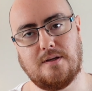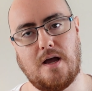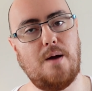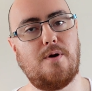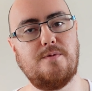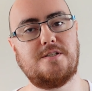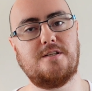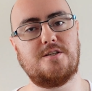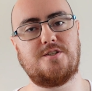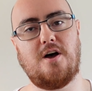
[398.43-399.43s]
I promised at
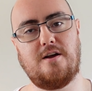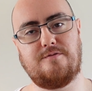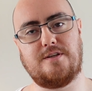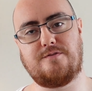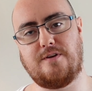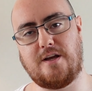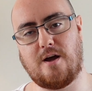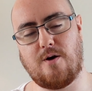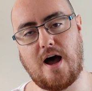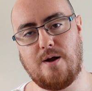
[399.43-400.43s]
the start of this
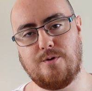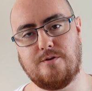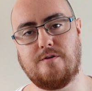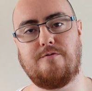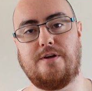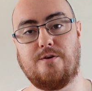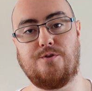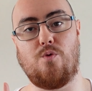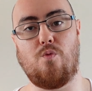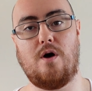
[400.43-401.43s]
video I would reveal
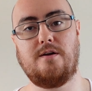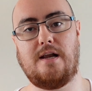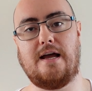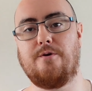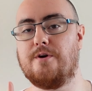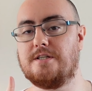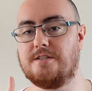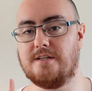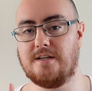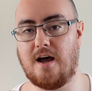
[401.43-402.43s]
the one language
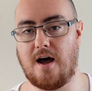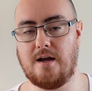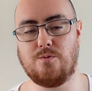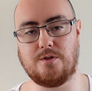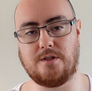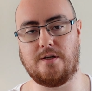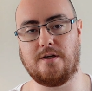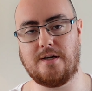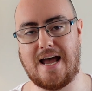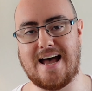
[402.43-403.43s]
that I would
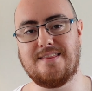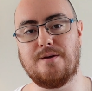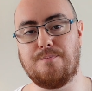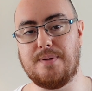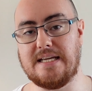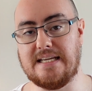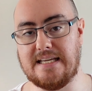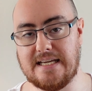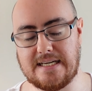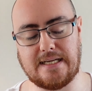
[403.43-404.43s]
learn at the
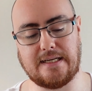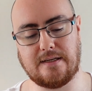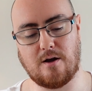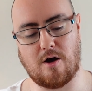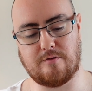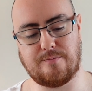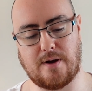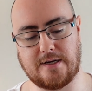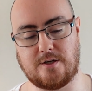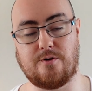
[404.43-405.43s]
beginning of
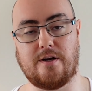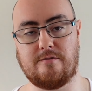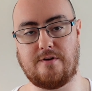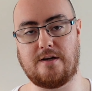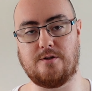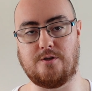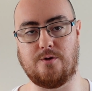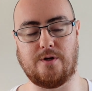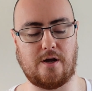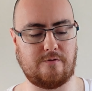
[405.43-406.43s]
my career if I could
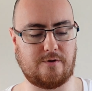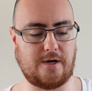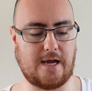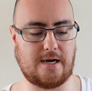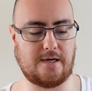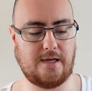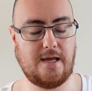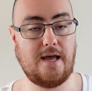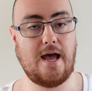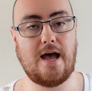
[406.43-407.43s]
do it over again,
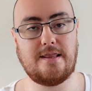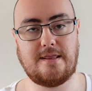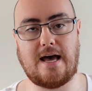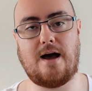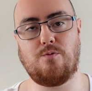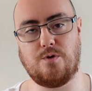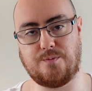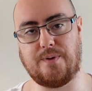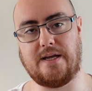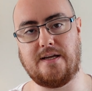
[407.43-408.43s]
and that
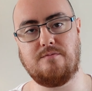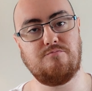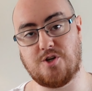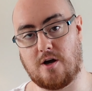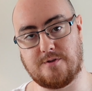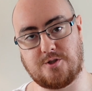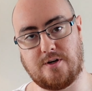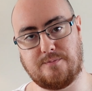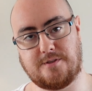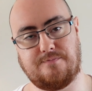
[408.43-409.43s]
would be
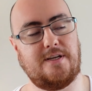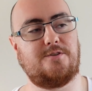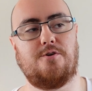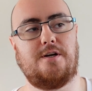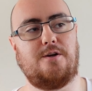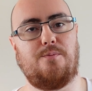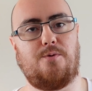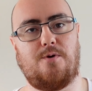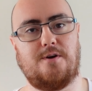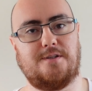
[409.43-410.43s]
JavaScript. It's already number
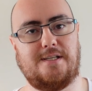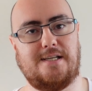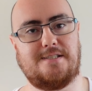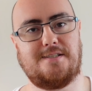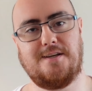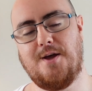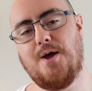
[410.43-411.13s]
one on the list.